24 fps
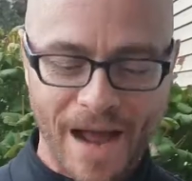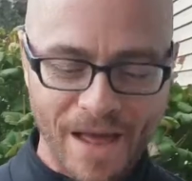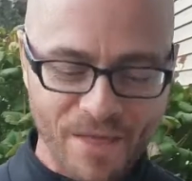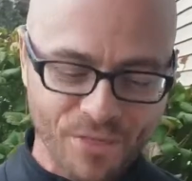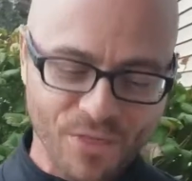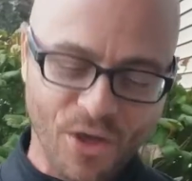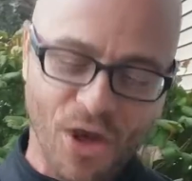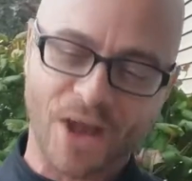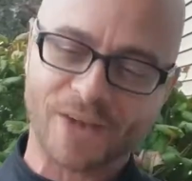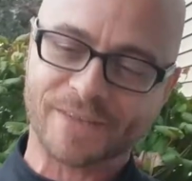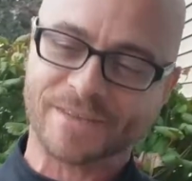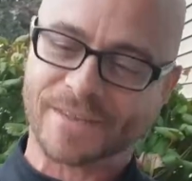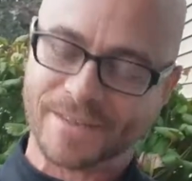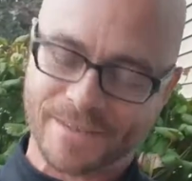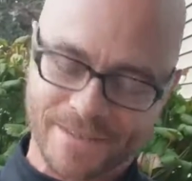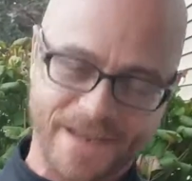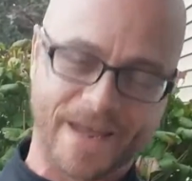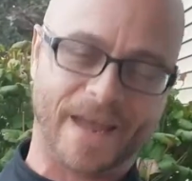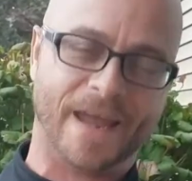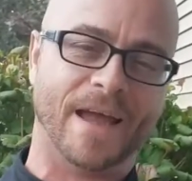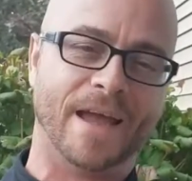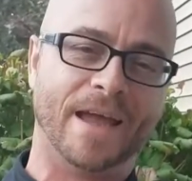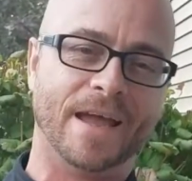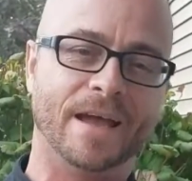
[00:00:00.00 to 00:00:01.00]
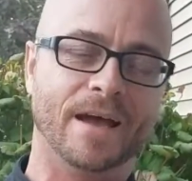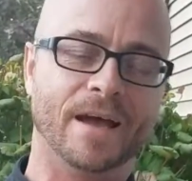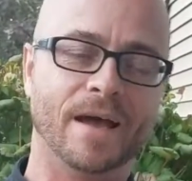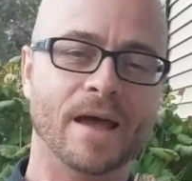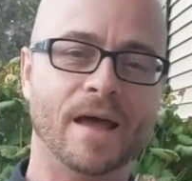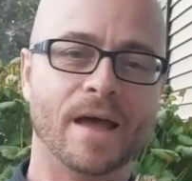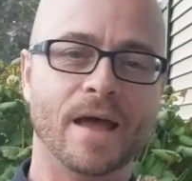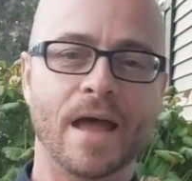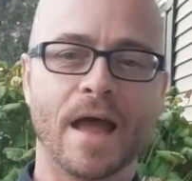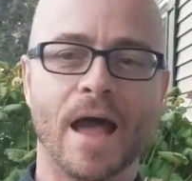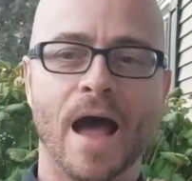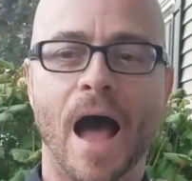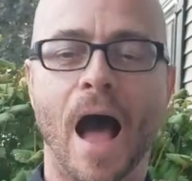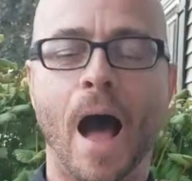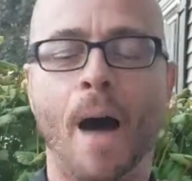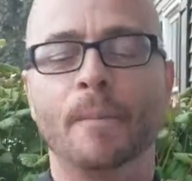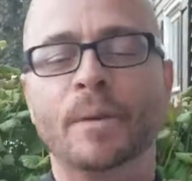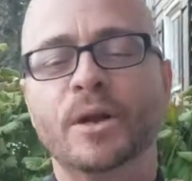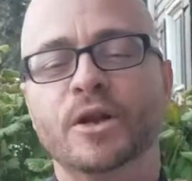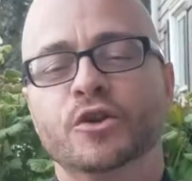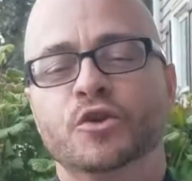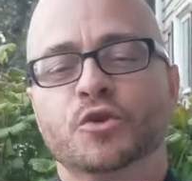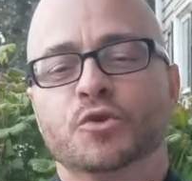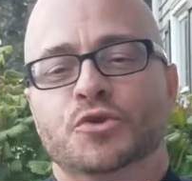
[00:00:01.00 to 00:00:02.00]
I thought today I'm
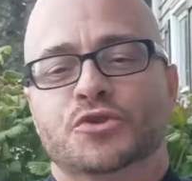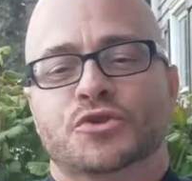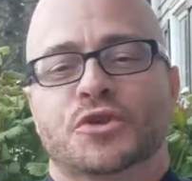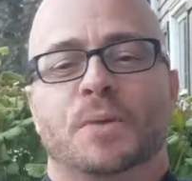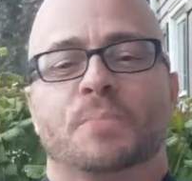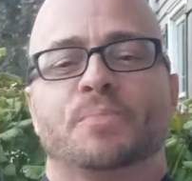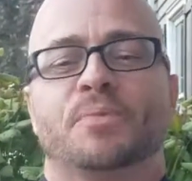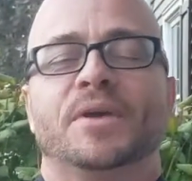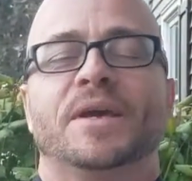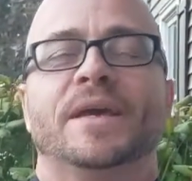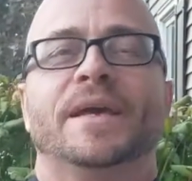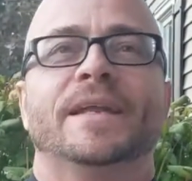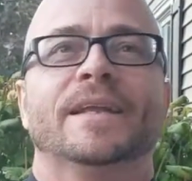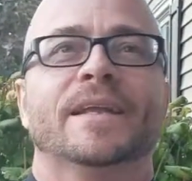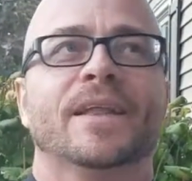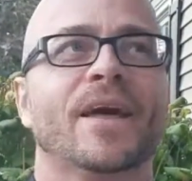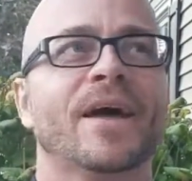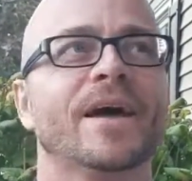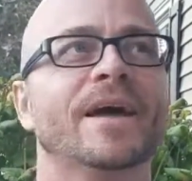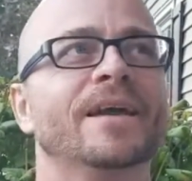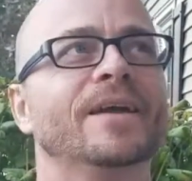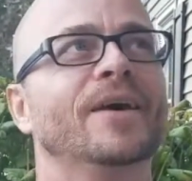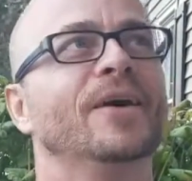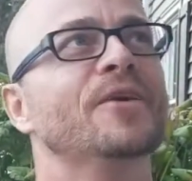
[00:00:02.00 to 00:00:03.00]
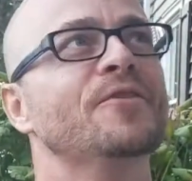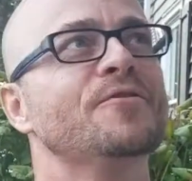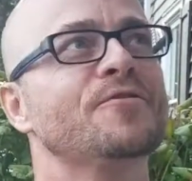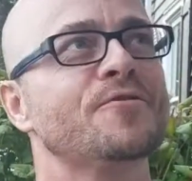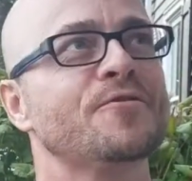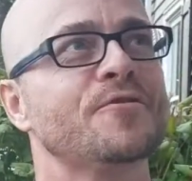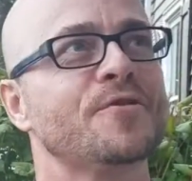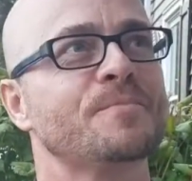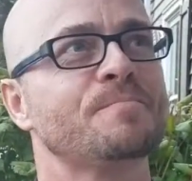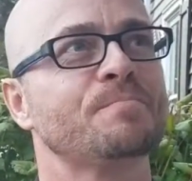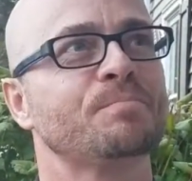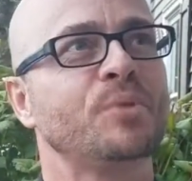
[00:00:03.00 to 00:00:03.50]
gonna do something in light of,